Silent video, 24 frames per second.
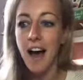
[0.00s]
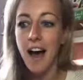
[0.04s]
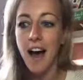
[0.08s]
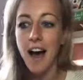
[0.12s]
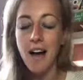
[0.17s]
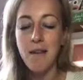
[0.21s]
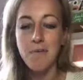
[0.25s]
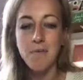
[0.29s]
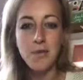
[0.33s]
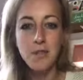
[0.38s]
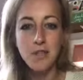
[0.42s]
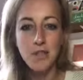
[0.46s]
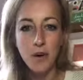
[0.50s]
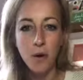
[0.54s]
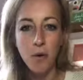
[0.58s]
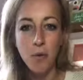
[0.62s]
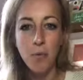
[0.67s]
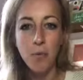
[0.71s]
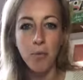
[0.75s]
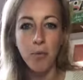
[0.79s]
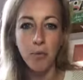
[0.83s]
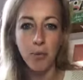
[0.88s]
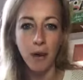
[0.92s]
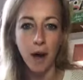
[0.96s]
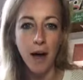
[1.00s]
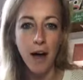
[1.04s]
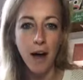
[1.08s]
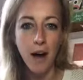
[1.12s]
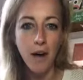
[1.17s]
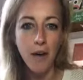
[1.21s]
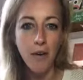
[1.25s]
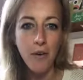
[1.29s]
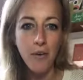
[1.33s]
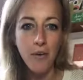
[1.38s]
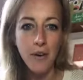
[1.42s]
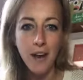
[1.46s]
I'm so
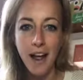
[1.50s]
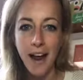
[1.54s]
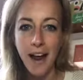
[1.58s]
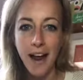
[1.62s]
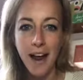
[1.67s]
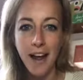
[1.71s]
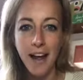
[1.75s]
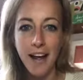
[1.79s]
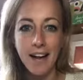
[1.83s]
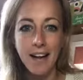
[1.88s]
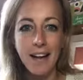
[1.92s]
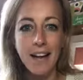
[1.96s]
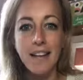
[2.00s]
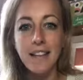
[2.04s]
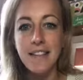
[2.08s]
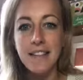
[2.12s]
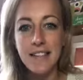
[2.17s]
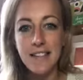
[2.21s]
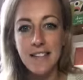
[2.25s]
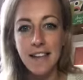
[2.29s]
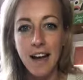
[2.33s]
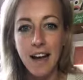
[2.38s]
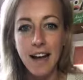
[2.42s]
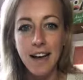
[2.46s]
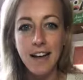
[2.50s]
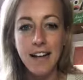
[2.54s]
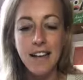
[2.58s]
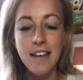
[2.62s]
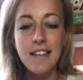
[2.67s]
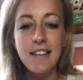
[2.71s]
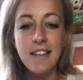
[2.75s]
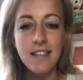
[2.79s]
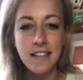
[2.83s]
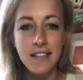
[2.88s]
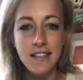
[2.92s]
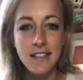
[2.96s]
proud and
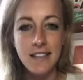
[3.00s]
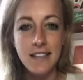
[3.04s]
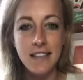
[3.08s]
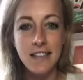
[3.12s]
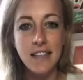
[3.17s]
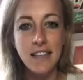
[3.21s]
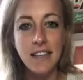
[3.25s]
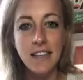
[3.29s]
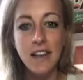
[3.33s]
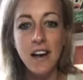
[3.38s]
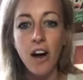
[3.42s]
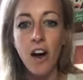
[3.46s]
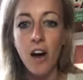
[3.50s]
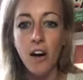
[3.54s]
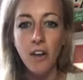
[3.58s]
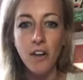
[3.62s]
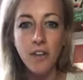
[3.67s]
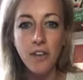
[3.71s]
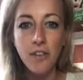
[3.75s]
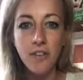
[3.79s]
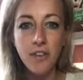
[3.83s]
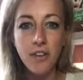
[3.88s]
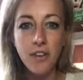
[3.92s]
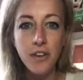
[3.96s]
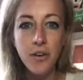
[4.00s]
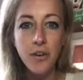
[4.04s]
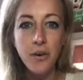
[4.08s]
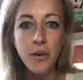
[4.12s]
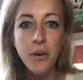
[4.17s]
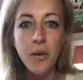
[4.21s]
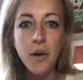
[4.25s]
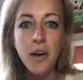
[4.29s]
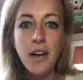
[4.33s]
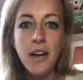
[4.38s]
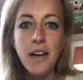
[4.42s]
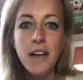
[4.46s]
excited to see all of
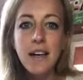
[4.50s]
you